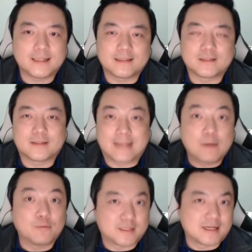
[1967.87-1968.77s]
That
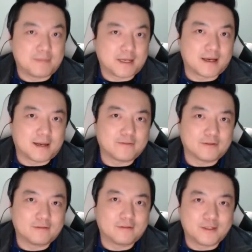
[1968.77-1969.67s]
will start being harmful
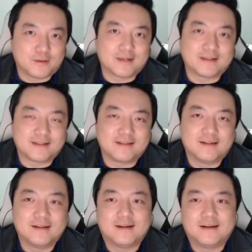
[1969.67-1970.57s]
to us,
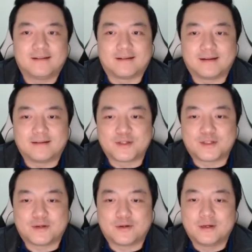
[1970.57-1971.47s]
right?
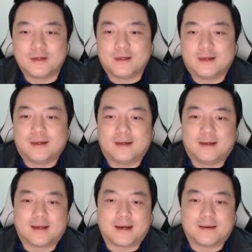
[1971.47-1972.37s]
So
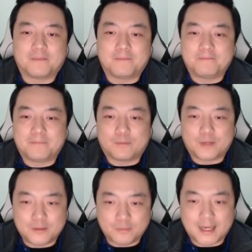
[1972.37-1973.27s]

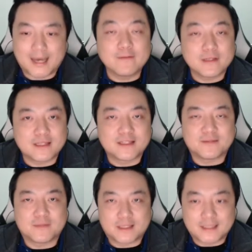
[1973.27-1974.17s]
we have a system
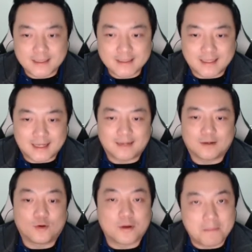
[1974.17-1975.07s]
that does that
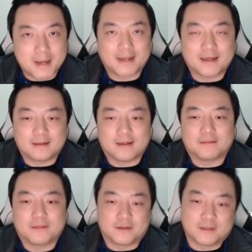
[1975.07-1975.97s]
automatically.
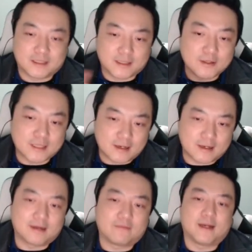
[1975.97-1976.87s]
So it slows our
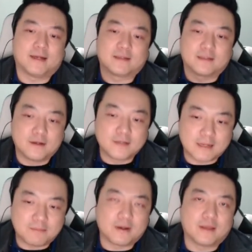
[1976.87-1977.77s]
heart rate, it slows our
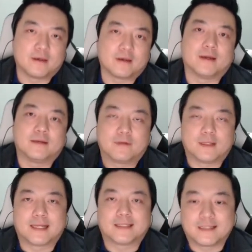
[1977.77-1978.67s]
breathing, it
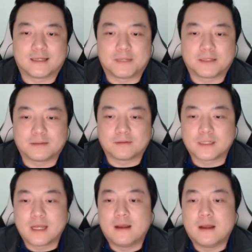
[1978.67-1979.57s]
relaxes our muscles.
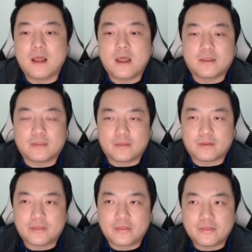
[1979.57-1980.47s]
The
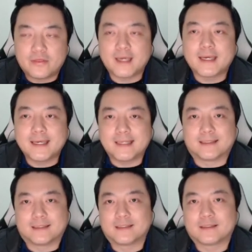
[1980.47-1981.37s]
thing
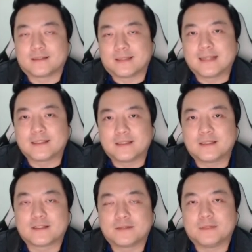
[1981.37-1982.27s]
is, that
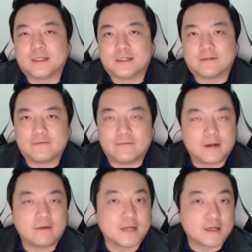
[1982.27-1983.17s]
system is
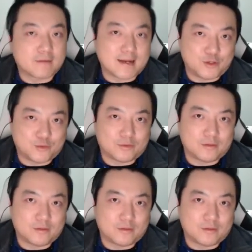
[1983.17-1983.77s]
very gradual,